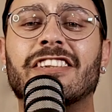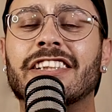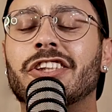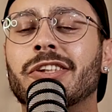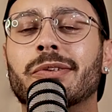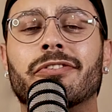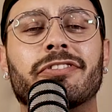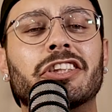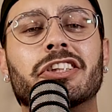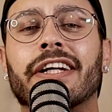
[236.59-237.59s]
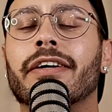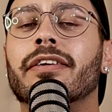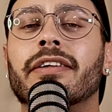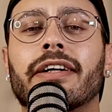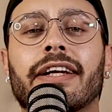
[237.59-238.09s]
into a
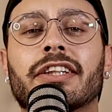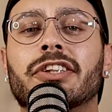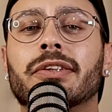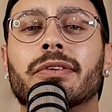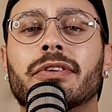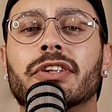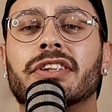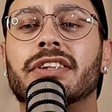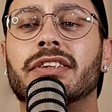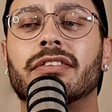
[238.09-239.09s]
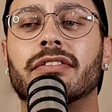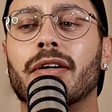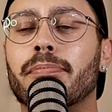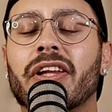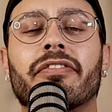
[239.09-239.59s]
fishtail, into just
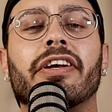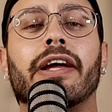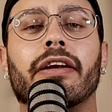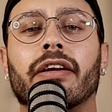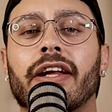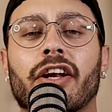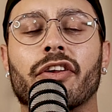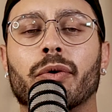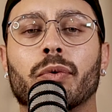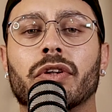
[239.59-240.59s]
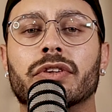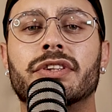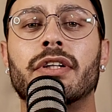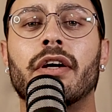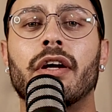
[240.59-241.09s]
oblivion, other words.